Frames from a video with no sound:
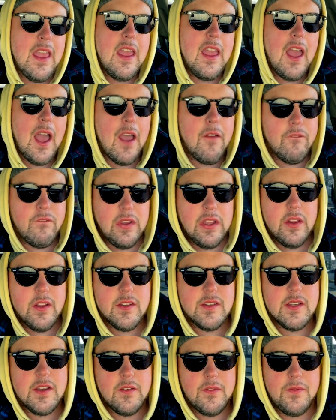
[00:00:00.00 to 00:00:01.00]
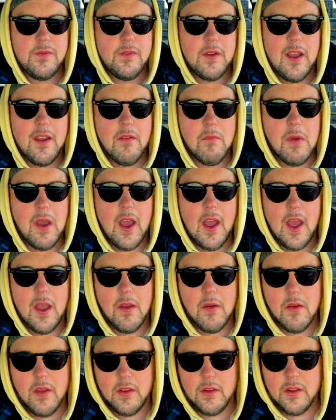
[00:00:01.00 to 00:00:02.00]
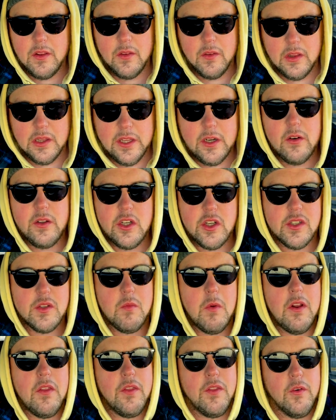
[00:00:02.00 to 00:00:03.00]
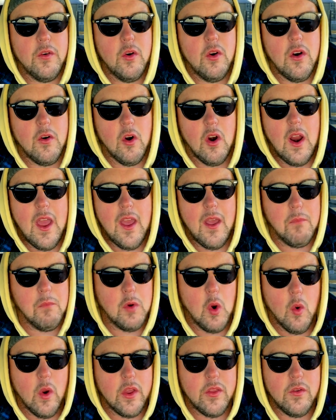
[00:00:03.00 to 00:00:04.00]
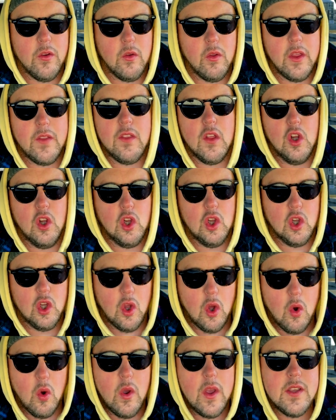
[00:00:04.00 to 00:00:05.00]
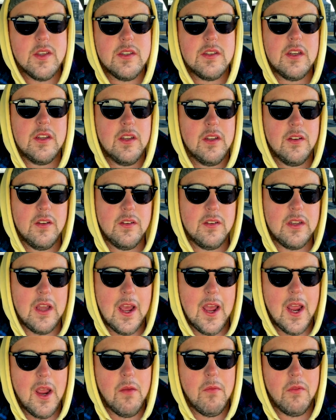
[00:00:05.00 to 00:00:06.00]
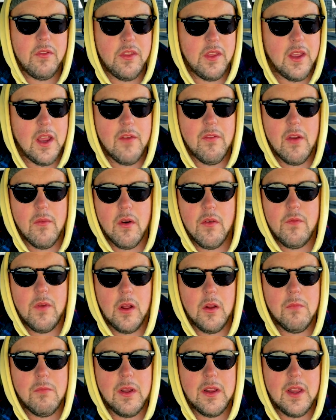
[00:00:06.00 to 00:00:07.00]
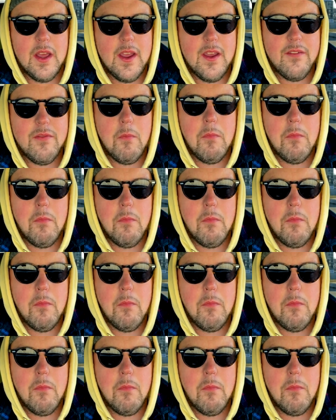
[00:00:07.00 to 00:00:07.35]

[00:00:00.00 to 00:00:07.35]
I feel as if I literally just went through, or am going through, like the lowest time thing I've ever felt in my life.